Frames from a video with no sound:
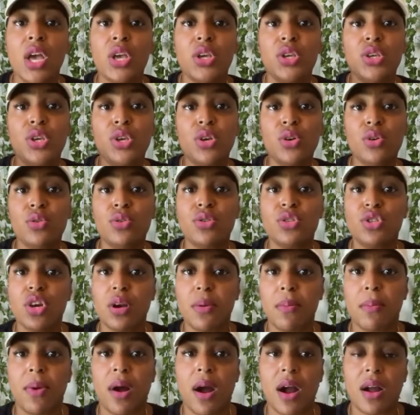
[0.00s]
Use
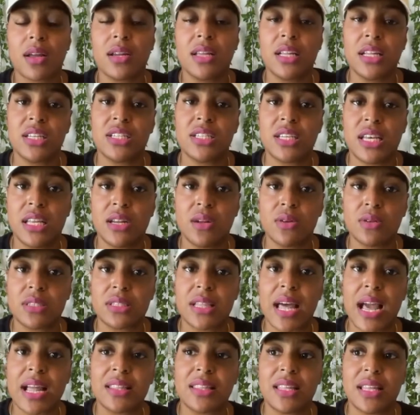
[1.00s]
your marketing channels
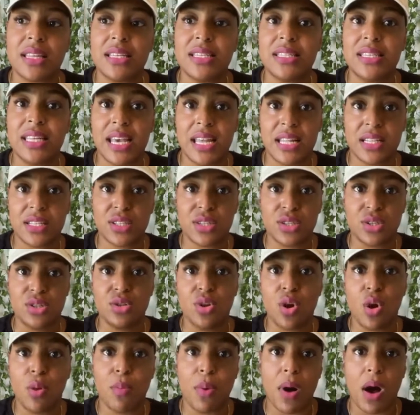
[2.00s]
like the debt
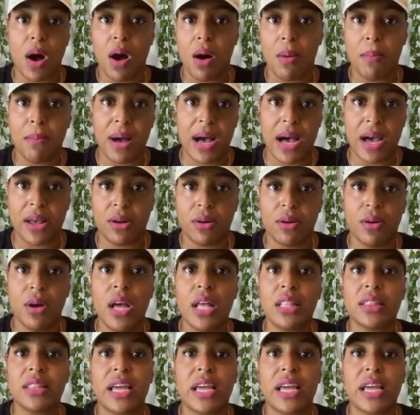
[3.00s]
snowball model.